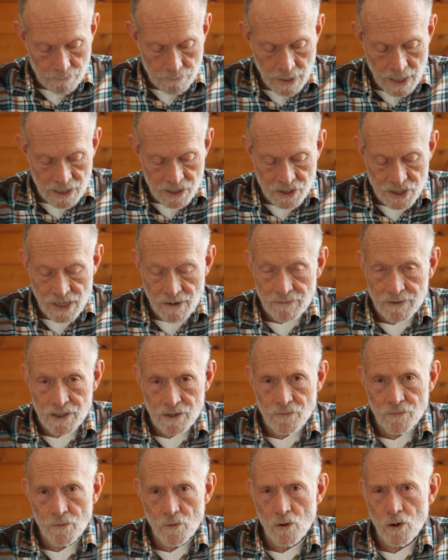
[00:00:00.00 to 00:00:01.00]
Page
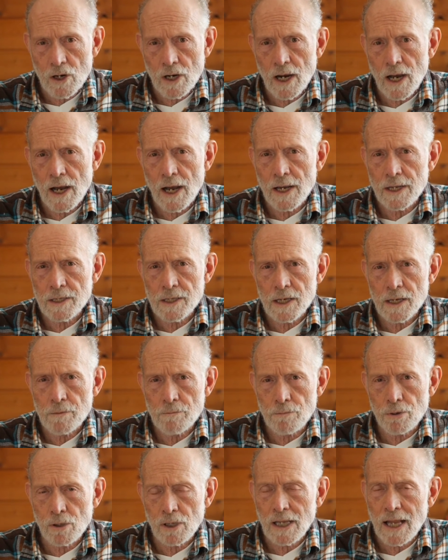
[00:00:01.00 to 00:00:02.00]
74, I
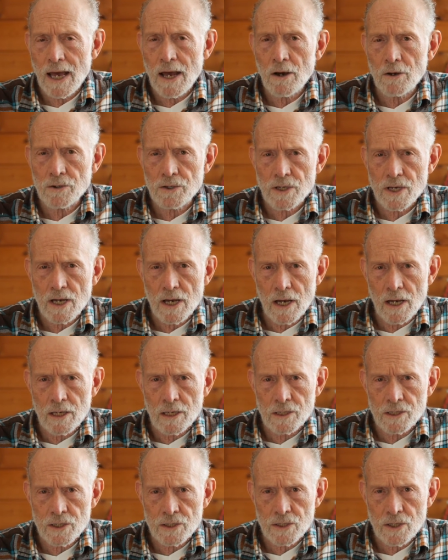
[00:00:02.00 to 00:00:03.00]
pull out
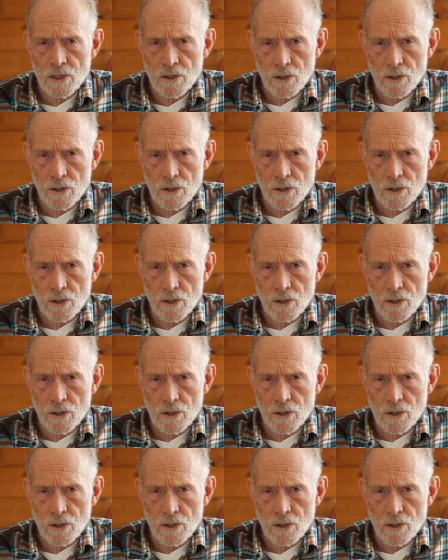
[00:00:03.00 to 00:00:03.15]
a